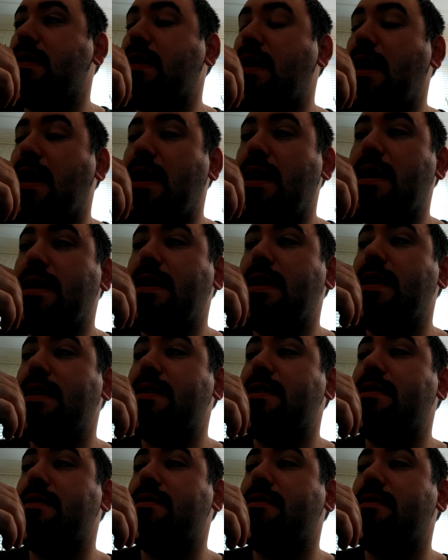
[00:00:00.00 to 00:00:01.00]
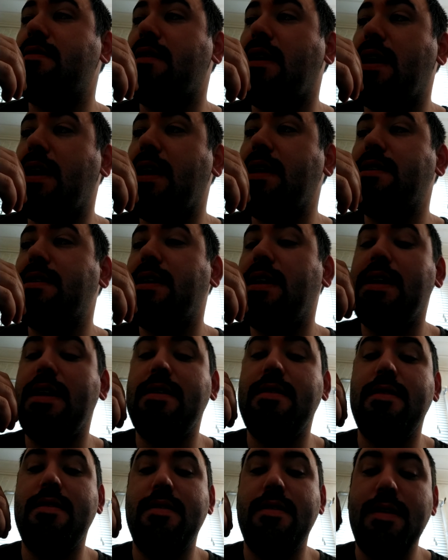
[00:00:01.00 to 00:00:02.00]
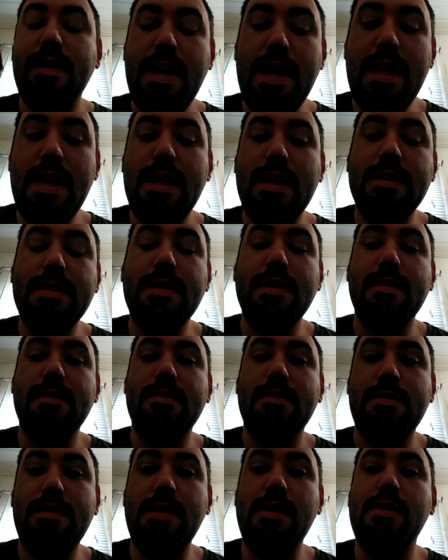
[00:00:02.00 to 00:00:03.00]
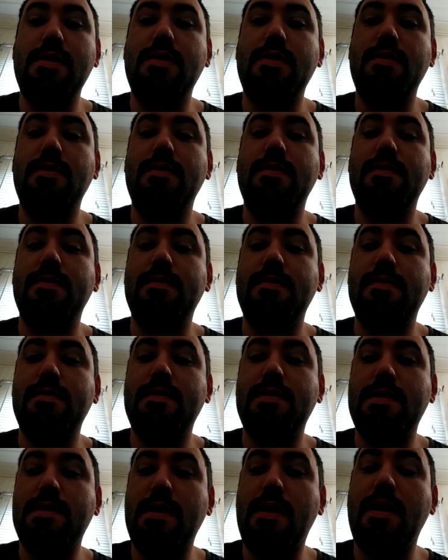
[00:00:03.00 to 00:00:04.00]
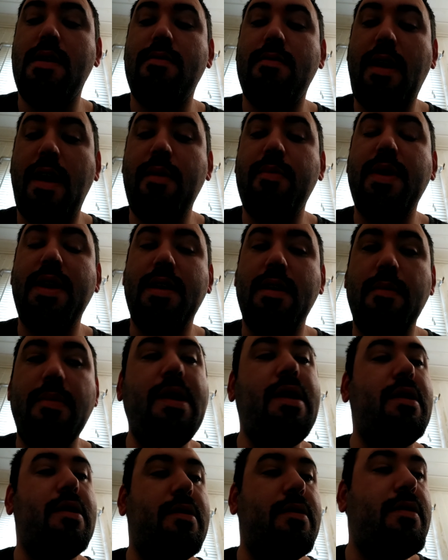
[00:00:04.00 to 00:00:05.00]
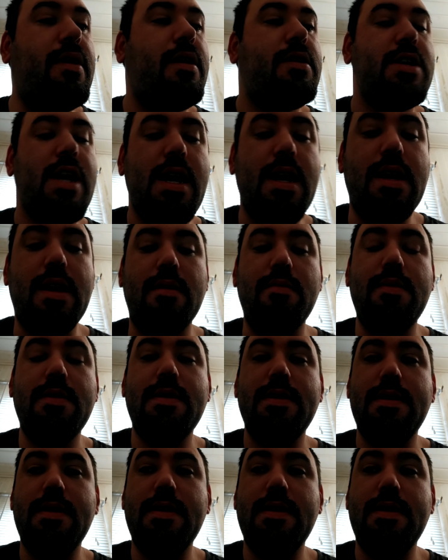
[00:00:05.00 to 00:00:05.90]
The IRS, like I said, needs to start ramping up and do their job.